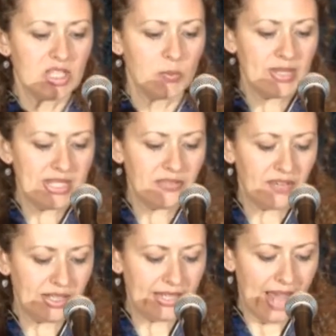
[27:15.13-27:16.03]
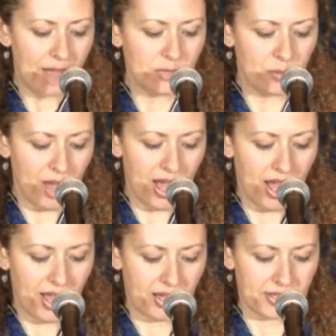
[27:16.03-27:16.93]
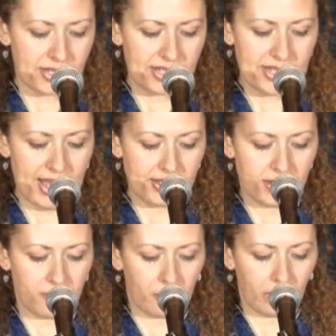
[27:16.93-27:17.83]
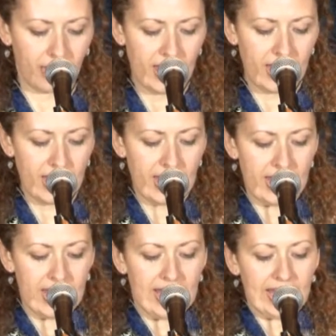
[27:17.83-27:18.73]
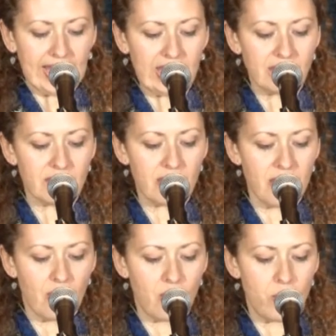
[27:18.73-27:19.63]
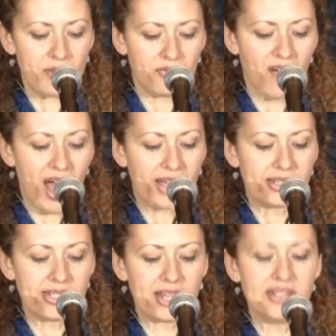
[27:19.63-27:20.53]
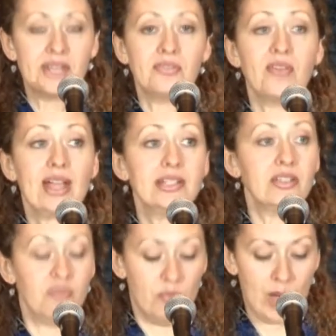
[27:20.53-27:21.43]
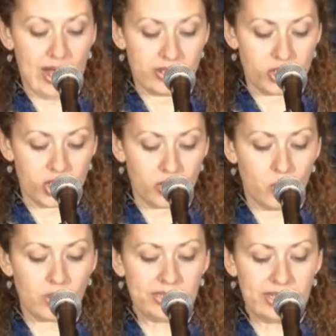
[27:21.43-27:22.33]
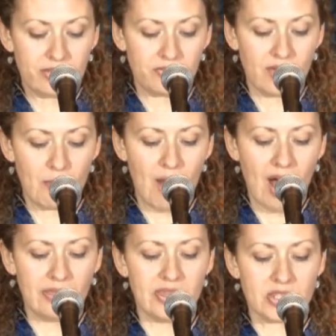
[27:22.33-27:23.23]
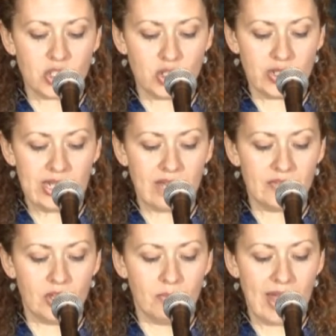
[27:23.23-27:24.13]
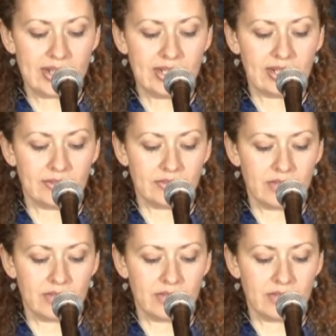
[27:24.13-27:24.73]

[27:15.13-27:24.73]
Specifically, Abdu'l Baha said, even though we find a defective branch or leaf upon this tree of humanity,